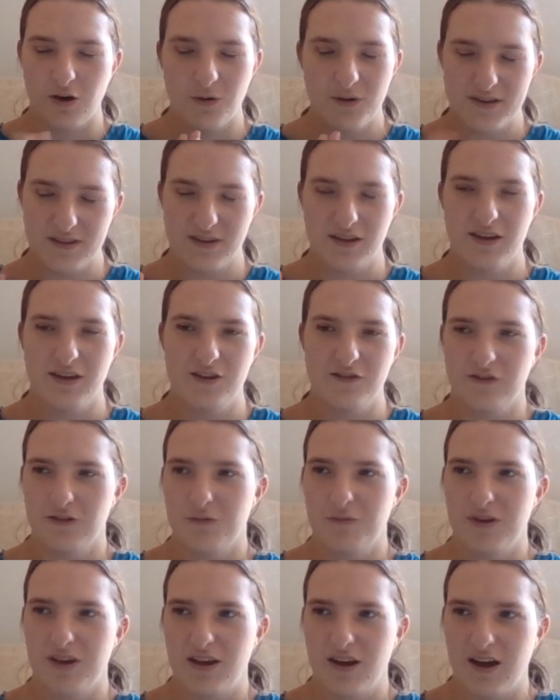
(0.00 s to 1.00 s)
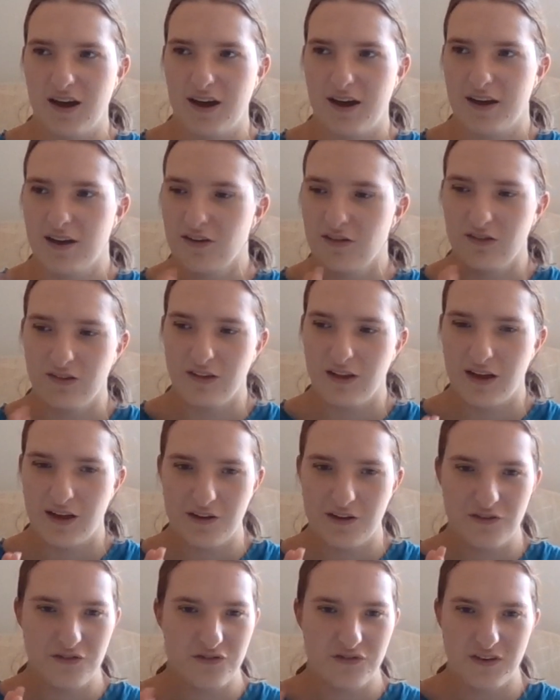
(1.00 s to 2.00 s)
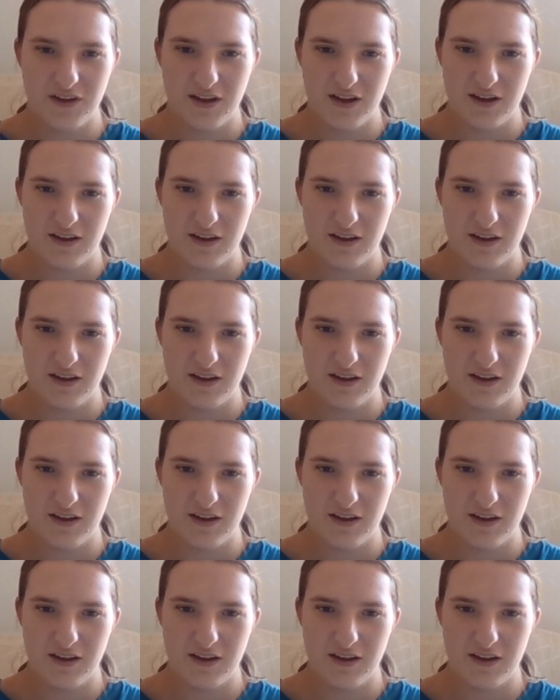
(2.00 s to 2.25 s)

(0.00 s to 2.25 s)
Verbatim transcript: is always a hit for me. I love